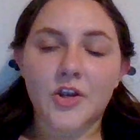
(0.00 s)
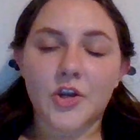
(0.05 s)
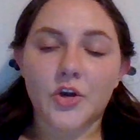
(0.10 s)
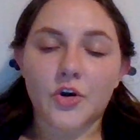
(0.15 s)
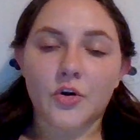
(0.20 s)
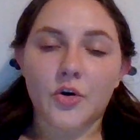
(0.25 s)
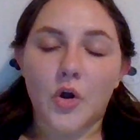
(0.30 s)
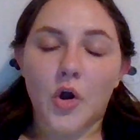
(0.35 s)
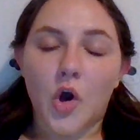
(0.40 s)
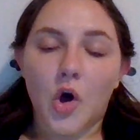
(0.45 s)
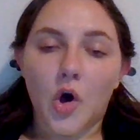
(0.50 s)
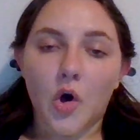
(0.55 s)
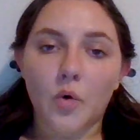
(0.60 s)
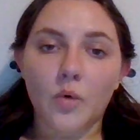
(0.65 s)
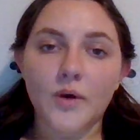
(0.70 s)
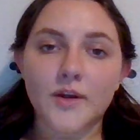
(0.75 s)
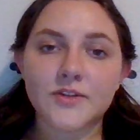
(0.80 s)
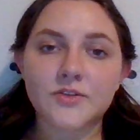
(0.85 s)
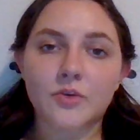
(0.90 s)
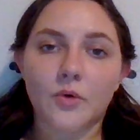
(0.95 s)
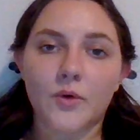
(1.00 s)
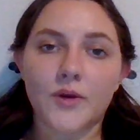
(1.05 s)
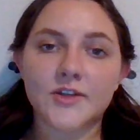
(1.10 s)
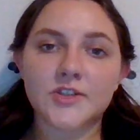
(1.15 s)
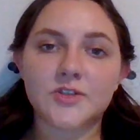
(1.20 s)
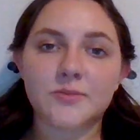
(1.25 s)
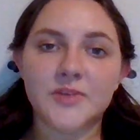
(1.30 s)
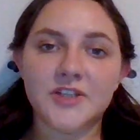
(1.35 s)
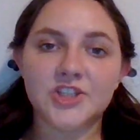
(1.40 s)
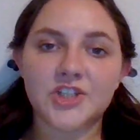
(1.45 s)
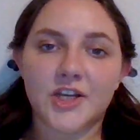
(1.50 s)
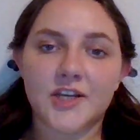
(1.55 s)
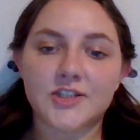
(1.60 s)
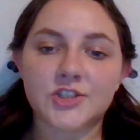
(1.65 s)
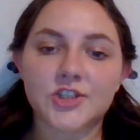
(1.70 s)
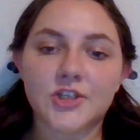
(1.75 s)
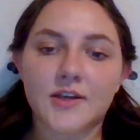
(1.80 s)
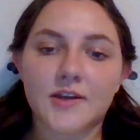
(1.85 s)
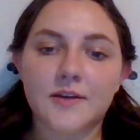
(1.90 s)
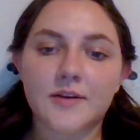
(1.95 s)
you're always going to be
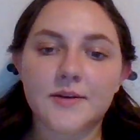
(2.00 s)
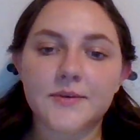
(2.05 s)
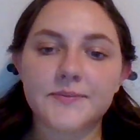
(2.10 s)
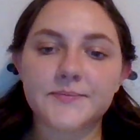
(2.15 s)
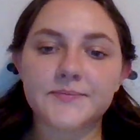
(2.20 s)
changing.